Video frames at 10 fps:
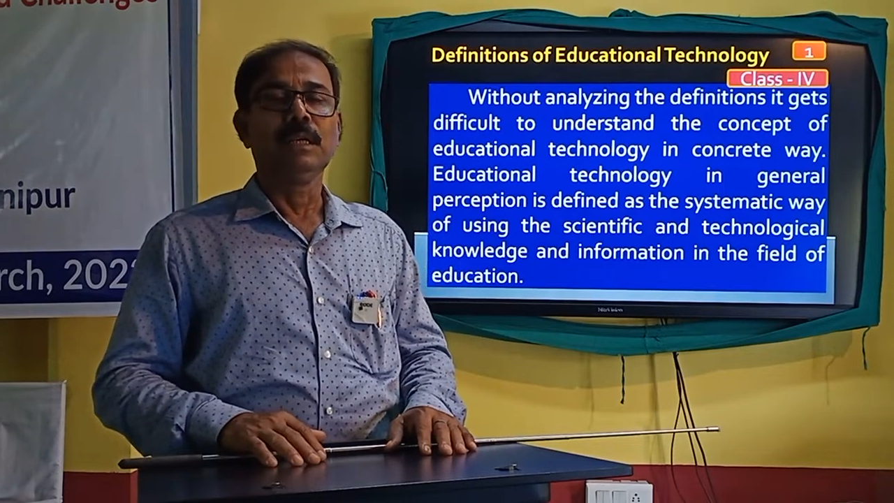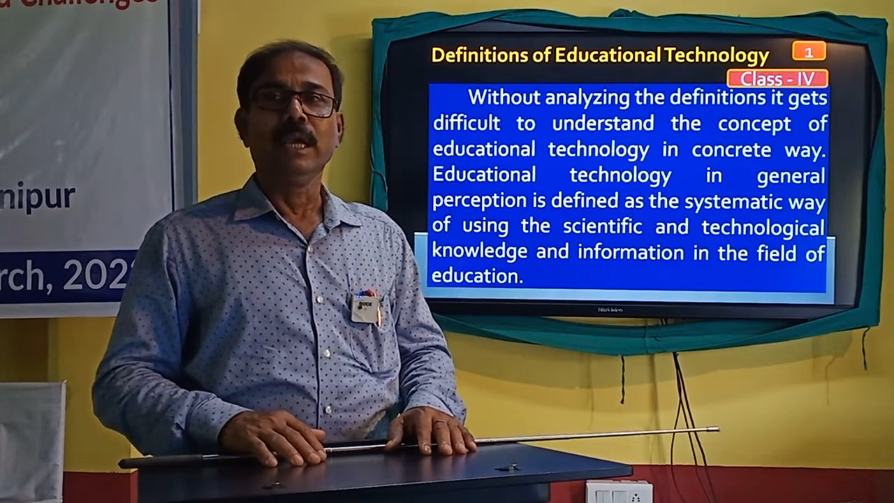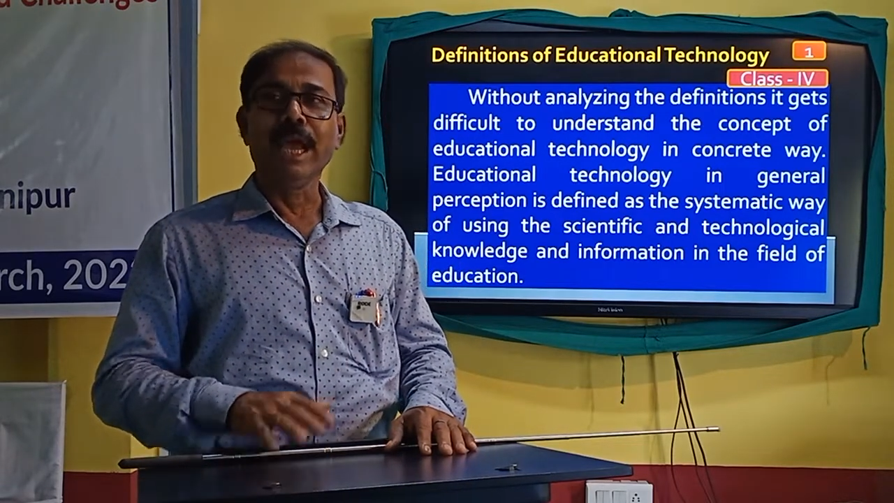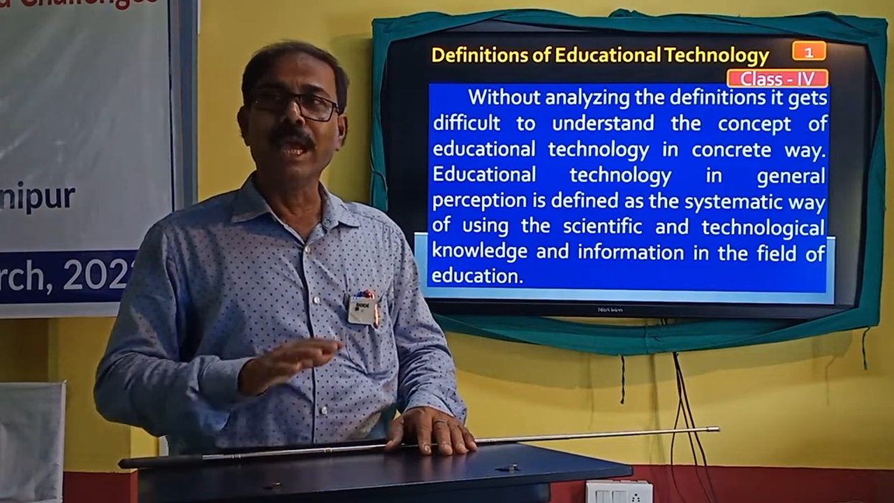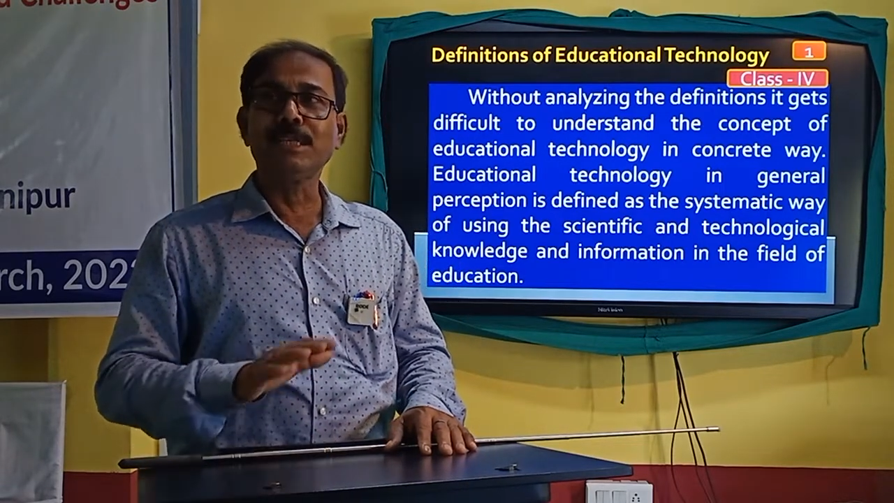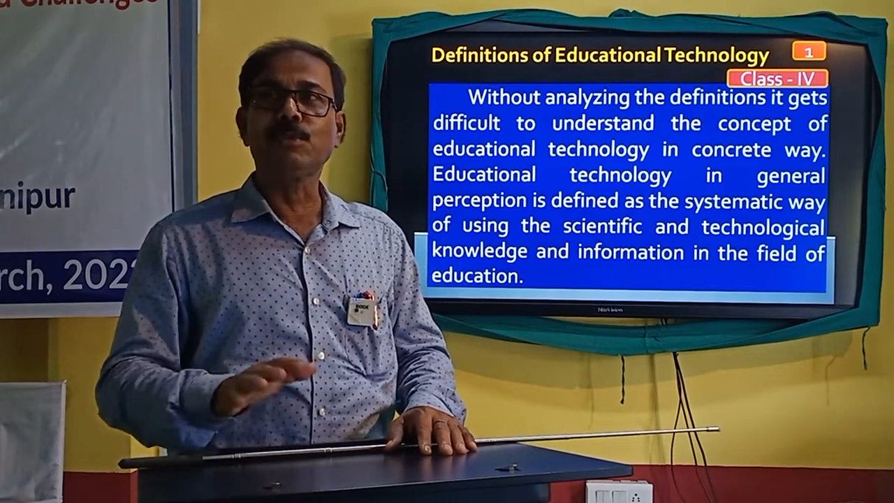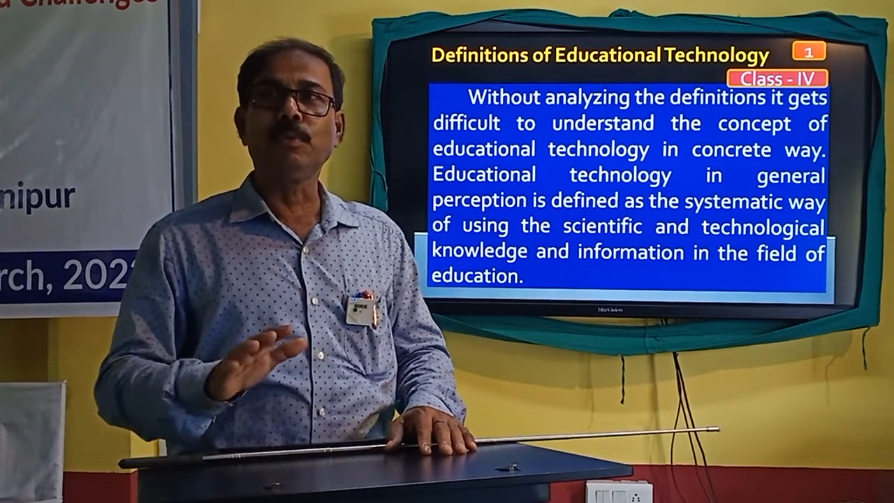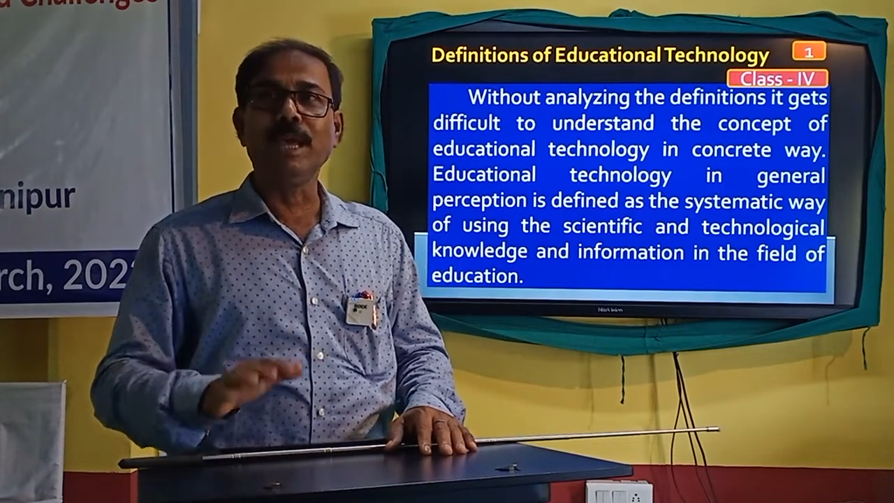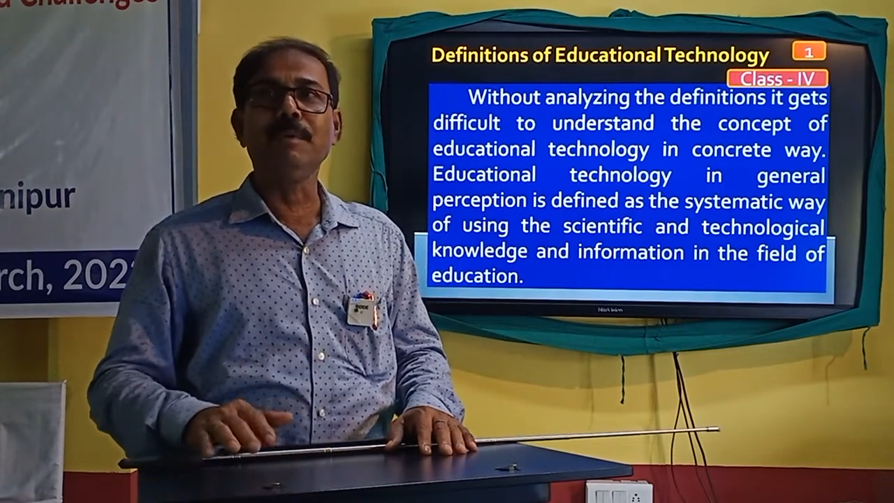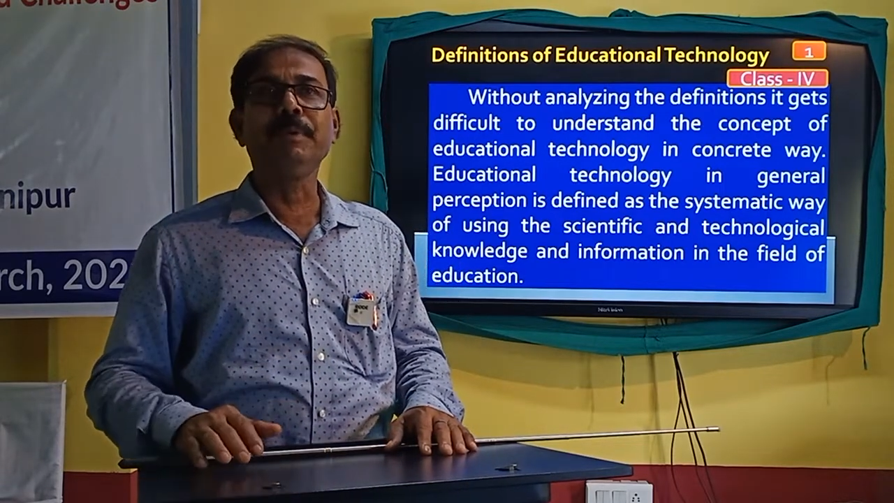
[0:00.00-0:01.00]
has
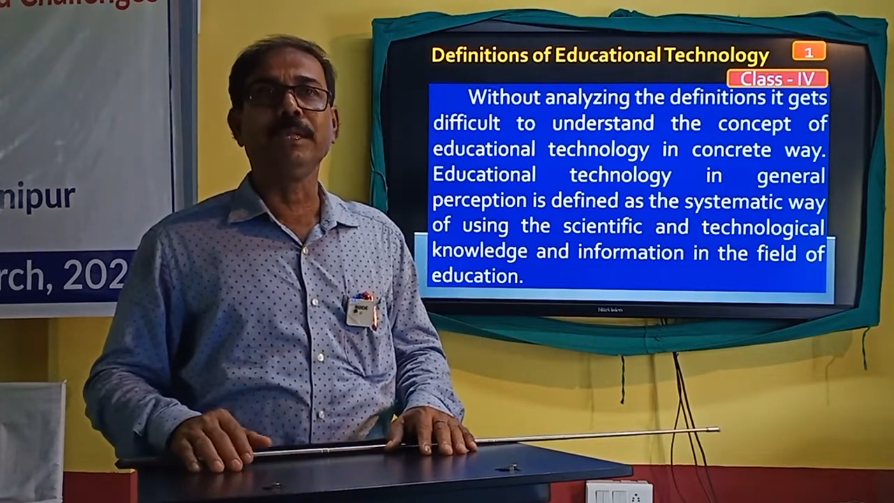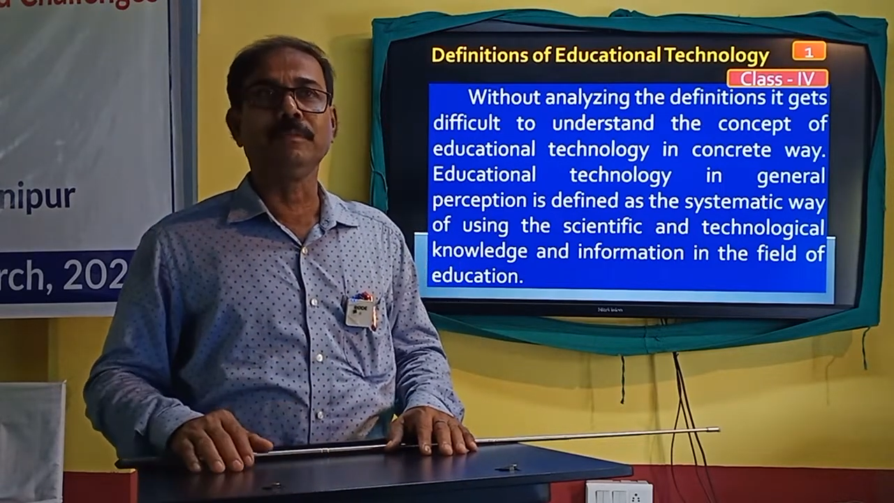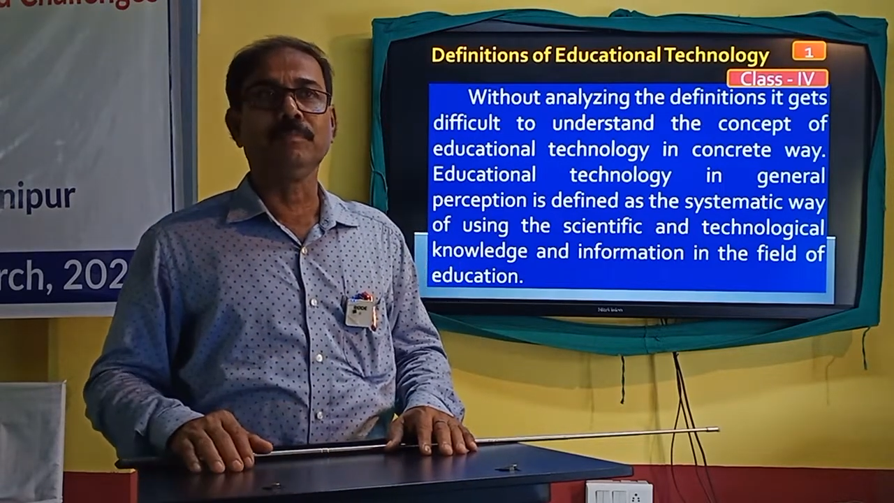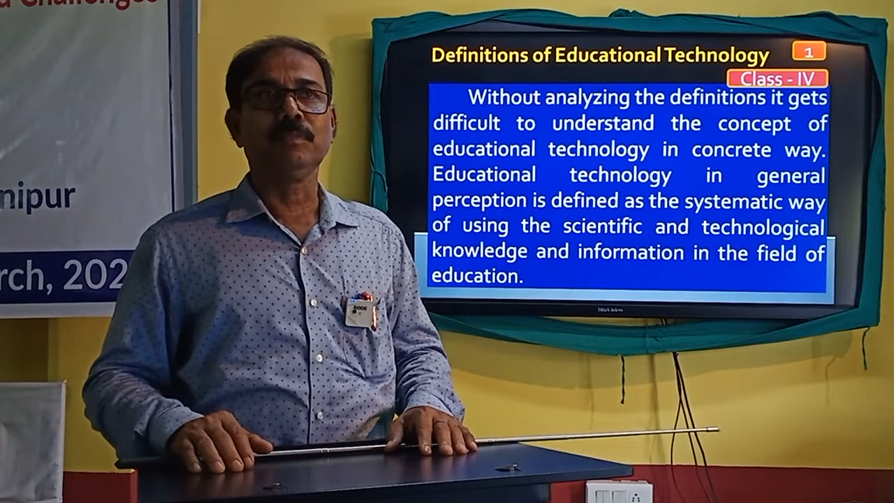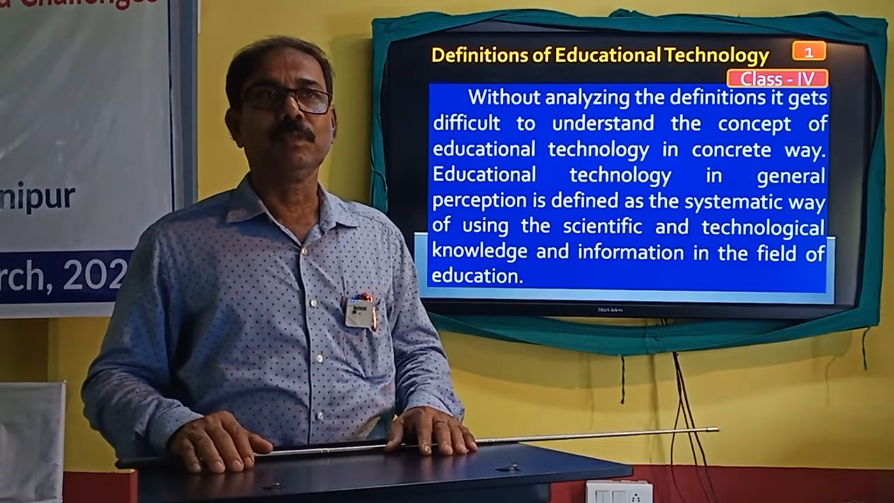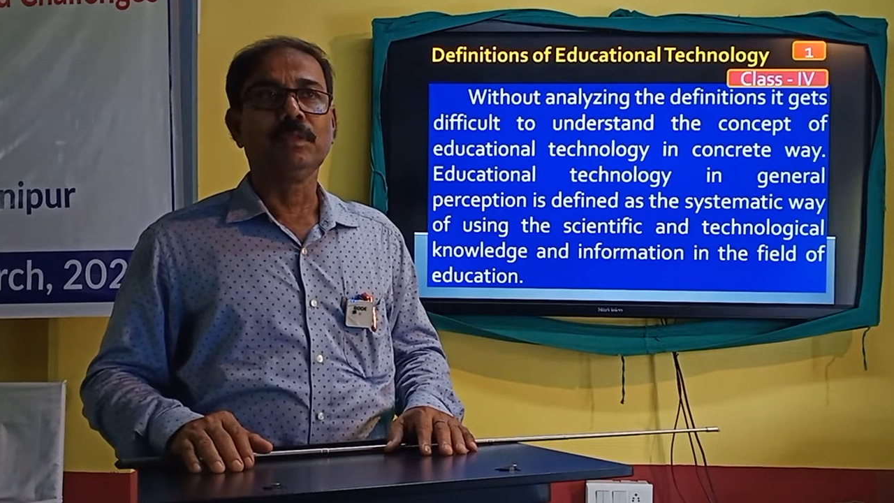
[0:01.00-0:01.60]
well been